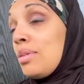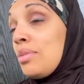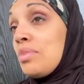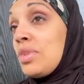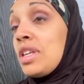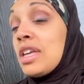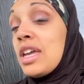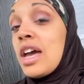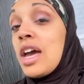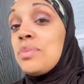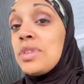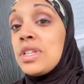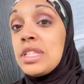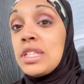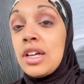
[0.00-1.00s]
but yeah, I'm
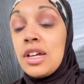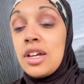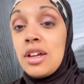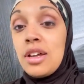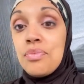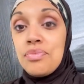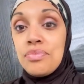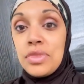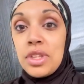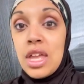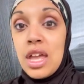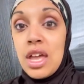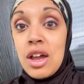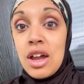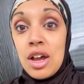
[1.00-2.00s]
just
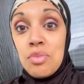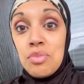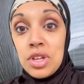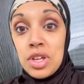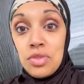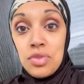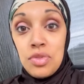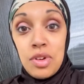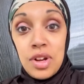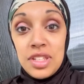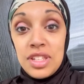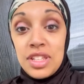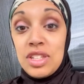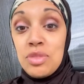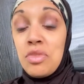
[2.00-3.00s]
I'm looking forward
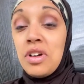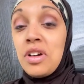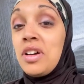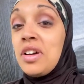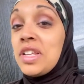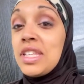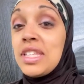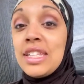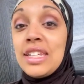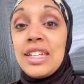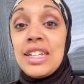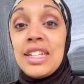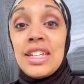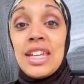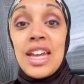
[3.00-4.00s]
to tomorrow, to
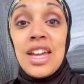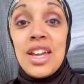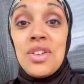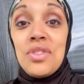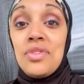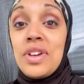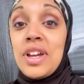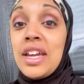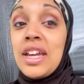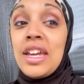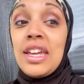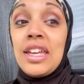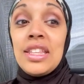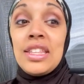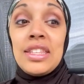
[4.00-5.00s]
seeing
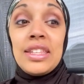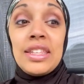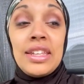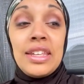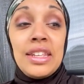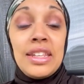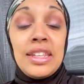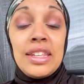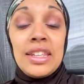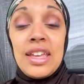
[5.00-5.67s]
friends and